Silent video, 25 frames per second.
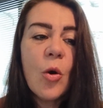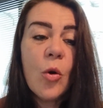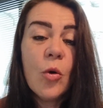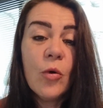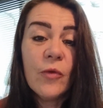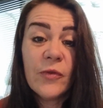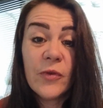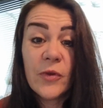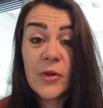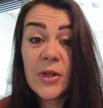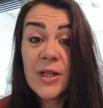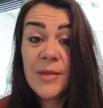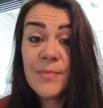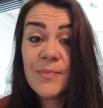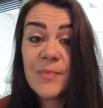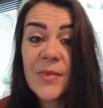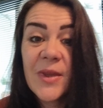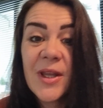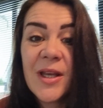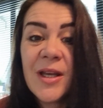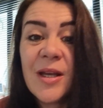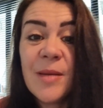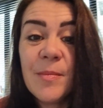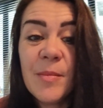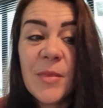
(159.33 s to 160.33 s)
hopefully,
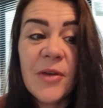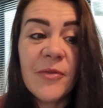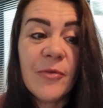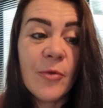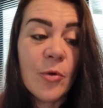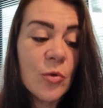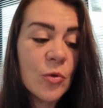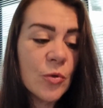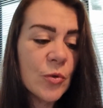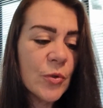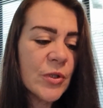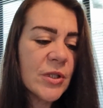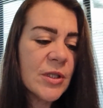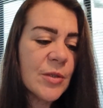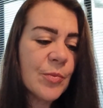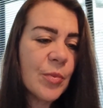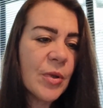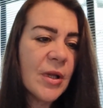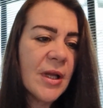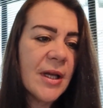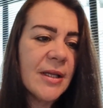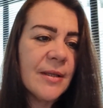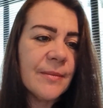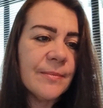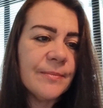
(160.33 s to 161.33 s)
if all goes to
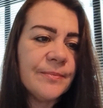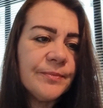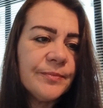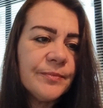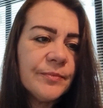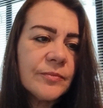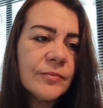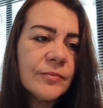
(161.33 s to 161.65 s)
plan.